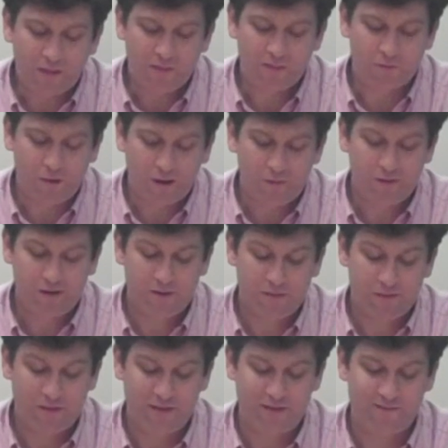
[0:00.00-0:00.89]
The right way to
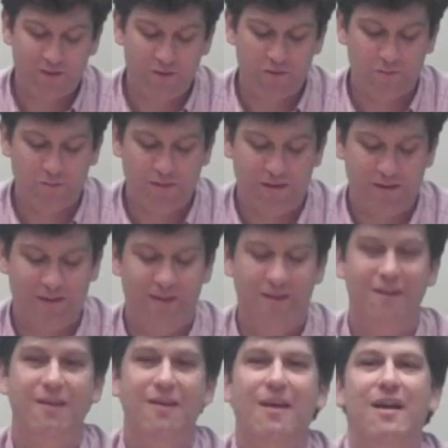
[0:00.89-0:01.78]
think of it would be
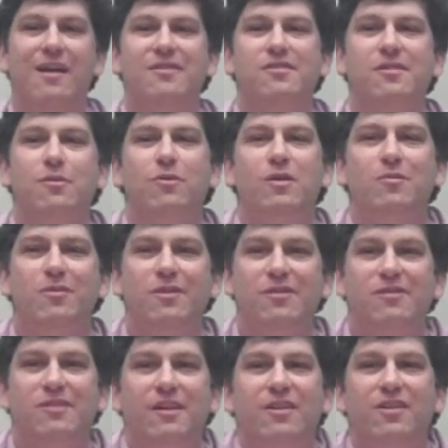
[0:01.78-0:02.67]
as a
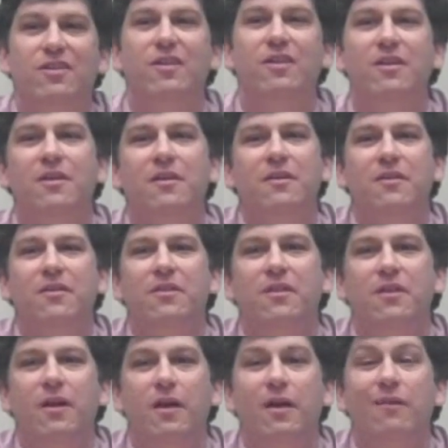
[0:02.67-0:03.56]
1%,
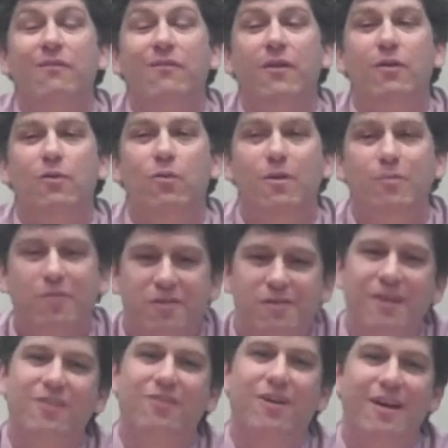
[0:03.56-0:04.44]
of a
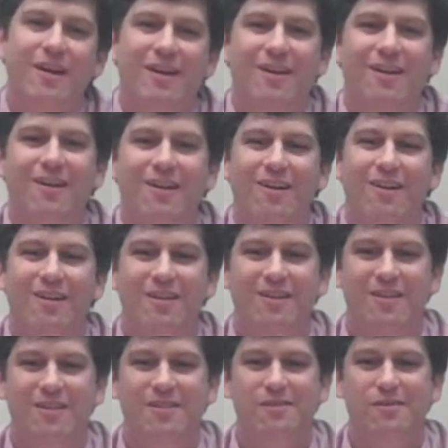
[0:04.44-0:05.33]
1% tracking error
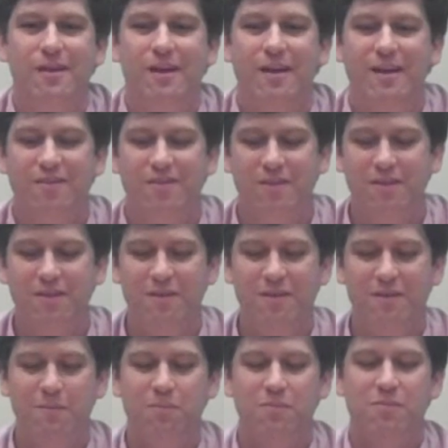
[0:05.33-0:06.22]
is that
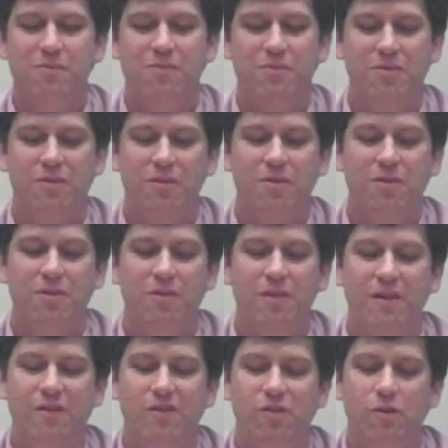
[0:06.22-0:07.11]

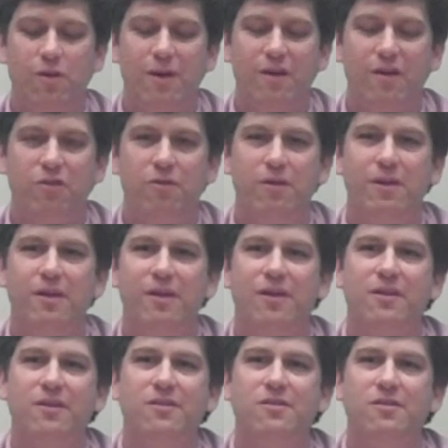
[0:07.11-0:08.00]
in 2 out of 3
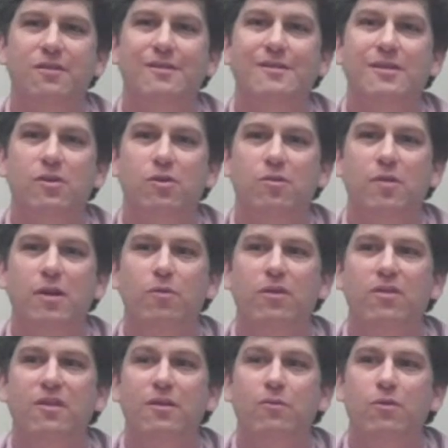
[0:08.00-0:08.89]
years, you would be
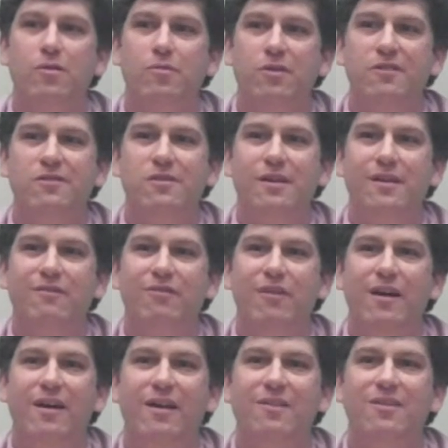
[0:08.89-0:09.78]
within 1% of
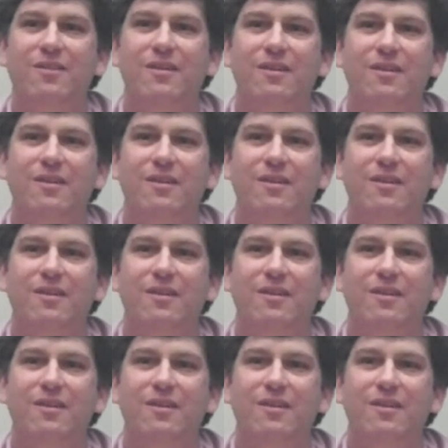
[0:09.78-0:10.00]
that